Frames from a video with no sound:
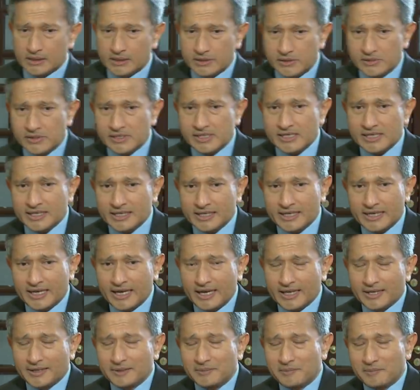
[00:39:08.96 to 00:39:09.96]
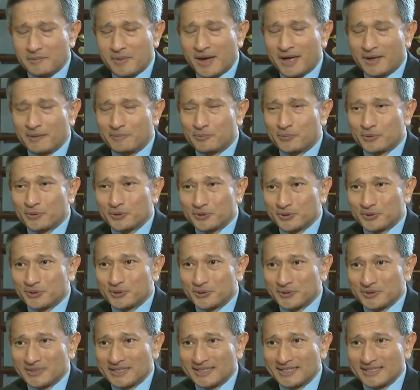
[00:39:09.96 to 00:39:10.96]
you see, again, my approach
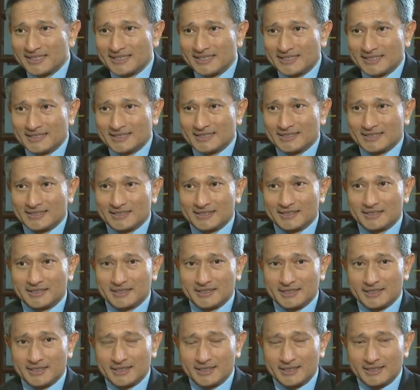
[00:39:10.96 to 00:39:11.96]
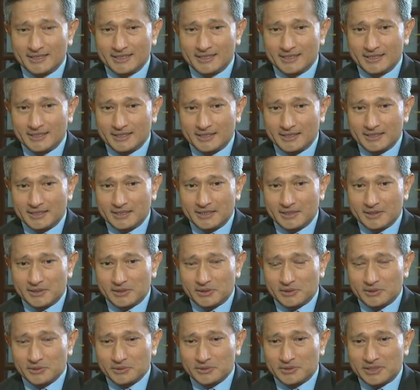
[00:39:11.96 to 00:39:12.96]
to it
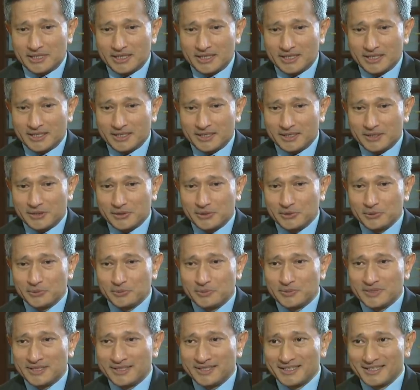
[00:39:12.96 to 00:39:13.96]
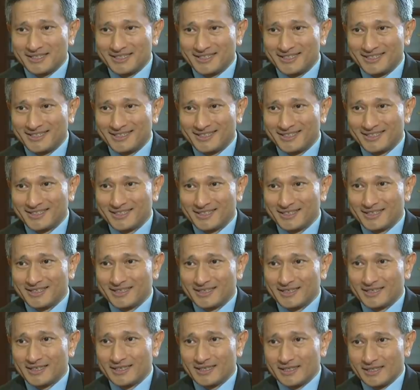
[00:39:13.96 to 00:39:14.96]
is to take a
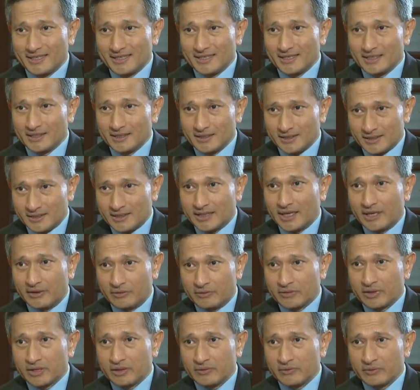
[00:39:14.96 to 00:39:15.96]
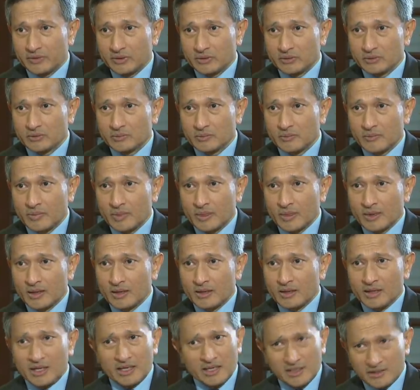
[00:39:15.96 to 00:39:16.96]
human-centric view.
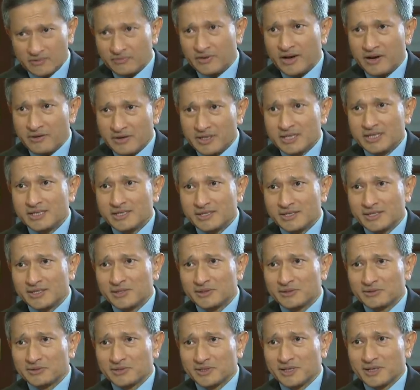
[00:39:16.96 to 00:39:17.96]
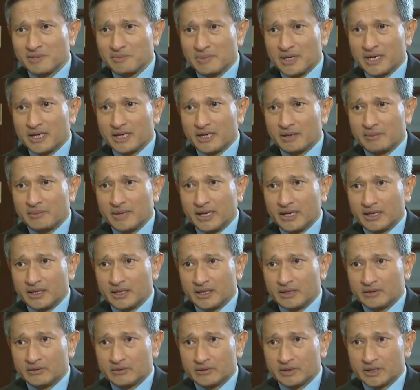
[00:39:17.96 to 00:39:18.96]
It is very easy to say make it
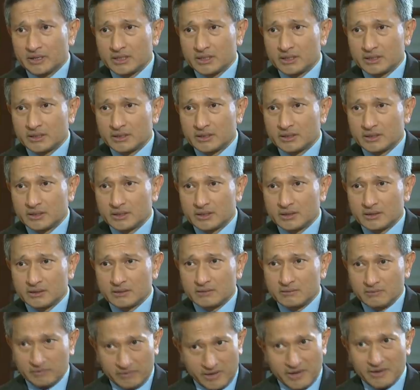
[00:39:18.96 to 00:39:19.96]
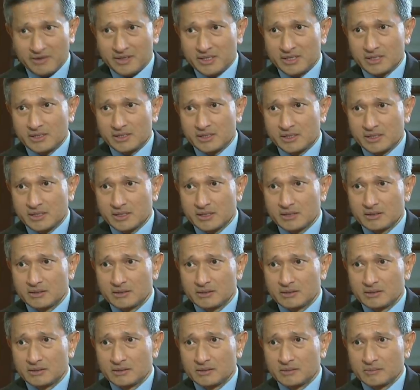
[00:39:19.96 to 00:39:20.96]
mandatory, very easy.
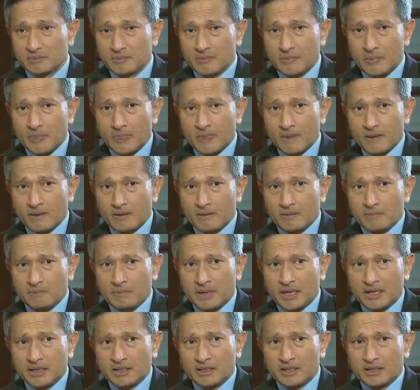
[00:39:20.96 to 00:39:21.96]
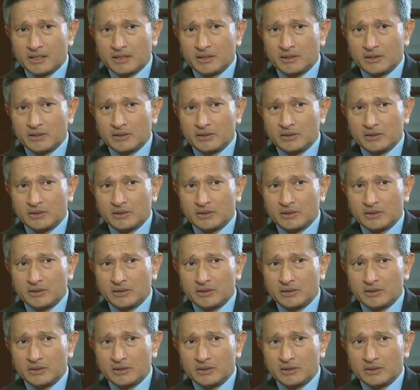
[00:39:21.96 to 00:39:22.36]
But